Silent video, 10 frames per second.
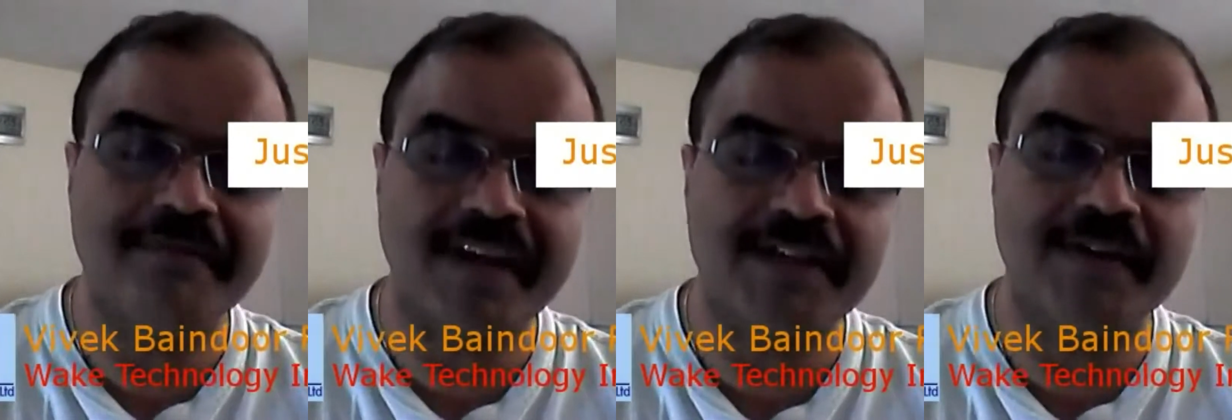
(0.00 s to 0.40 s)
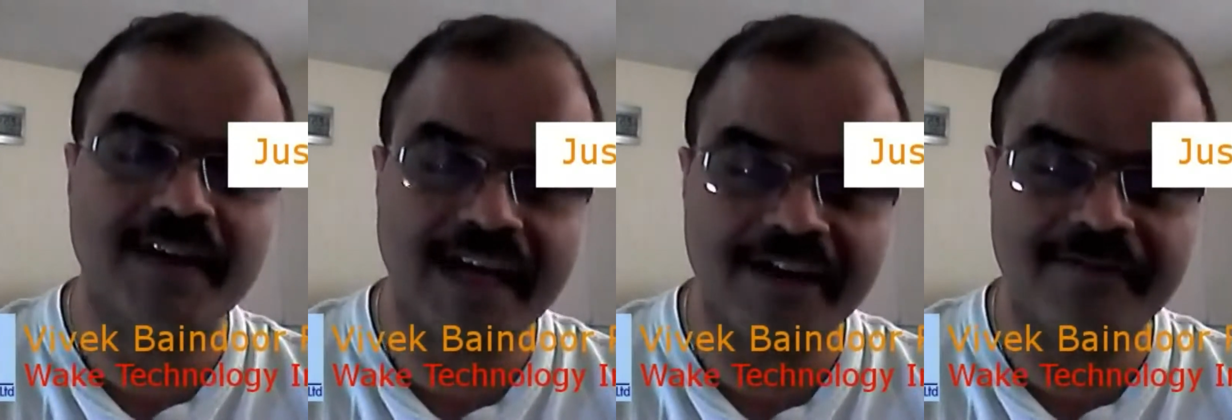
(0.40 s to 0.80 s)
your
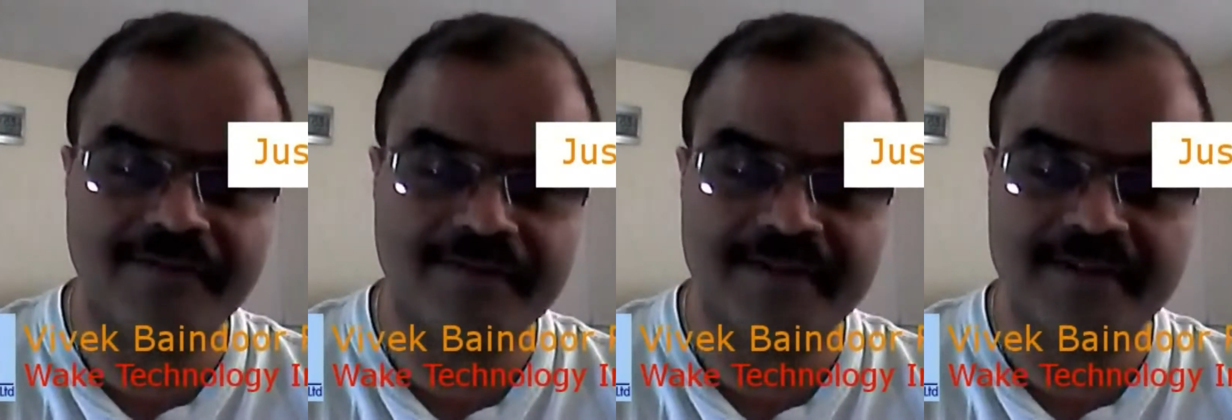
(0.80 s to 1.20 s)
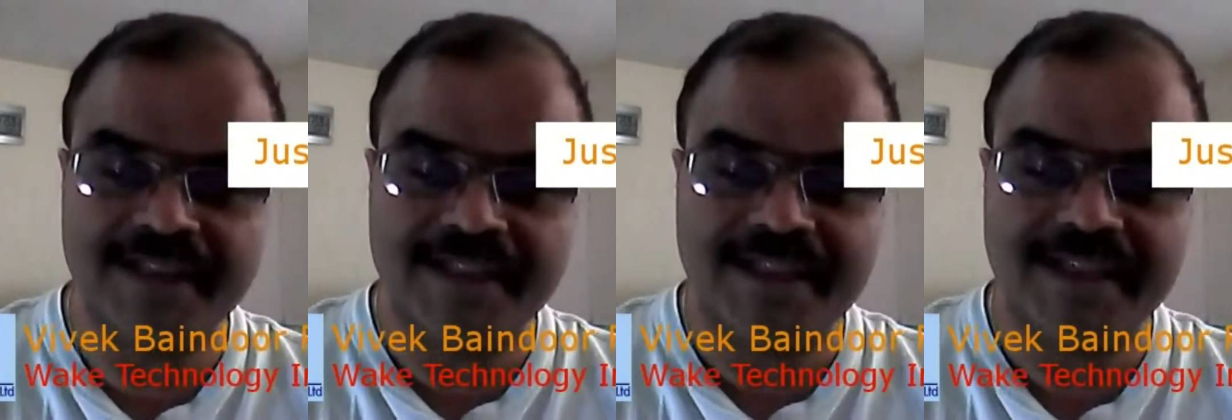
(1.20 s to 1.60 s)
life,
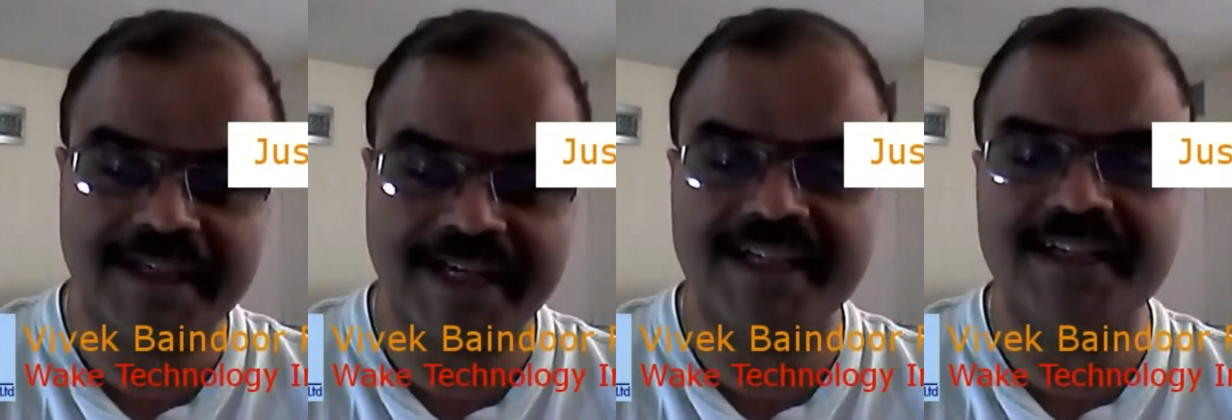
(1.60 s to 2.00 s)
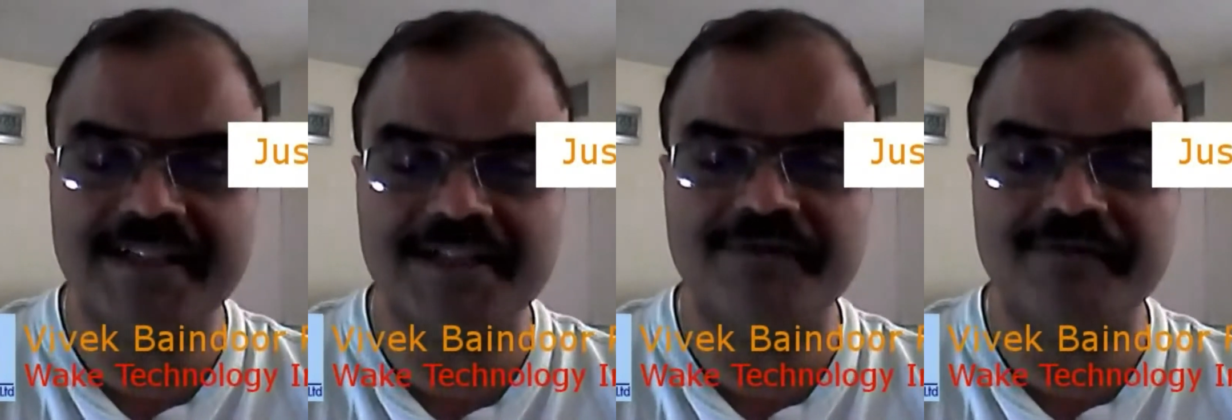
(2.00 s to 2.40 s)
get in
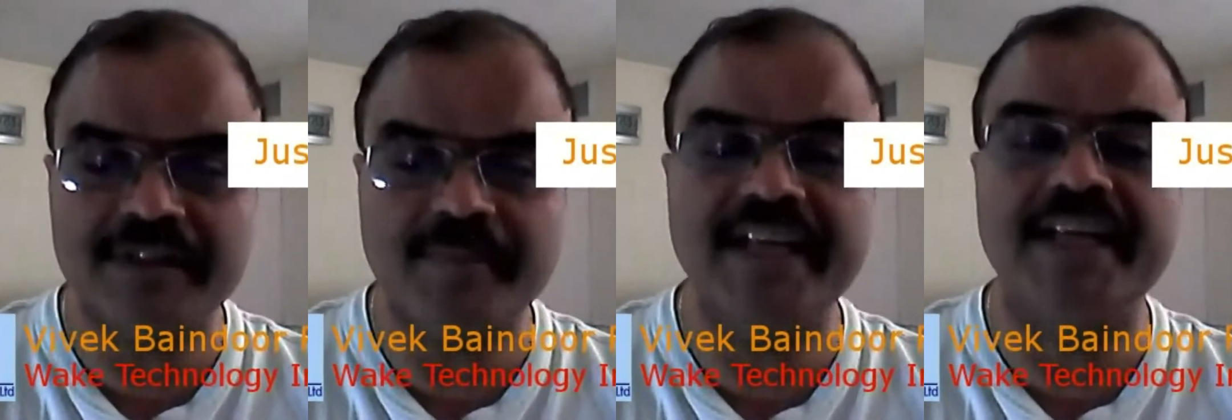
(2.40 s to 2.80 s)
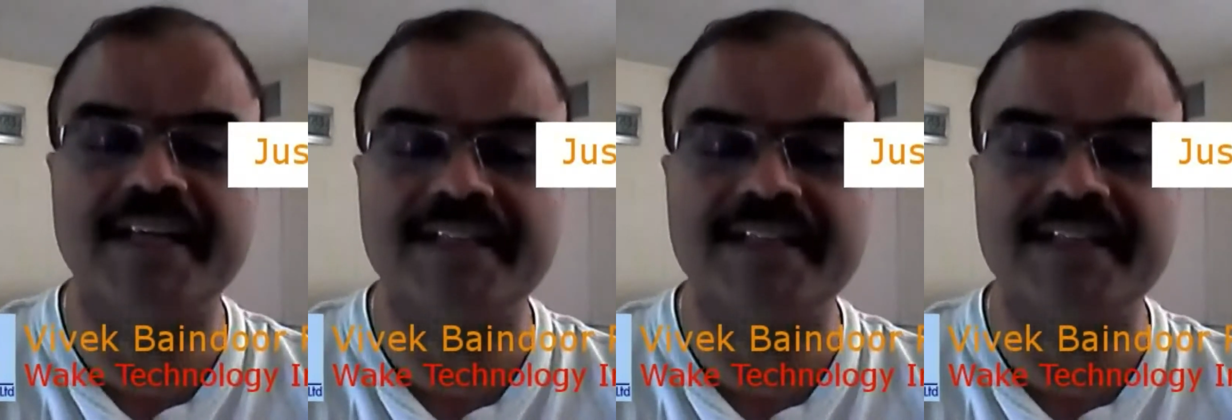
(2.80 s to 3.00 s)
touch with me.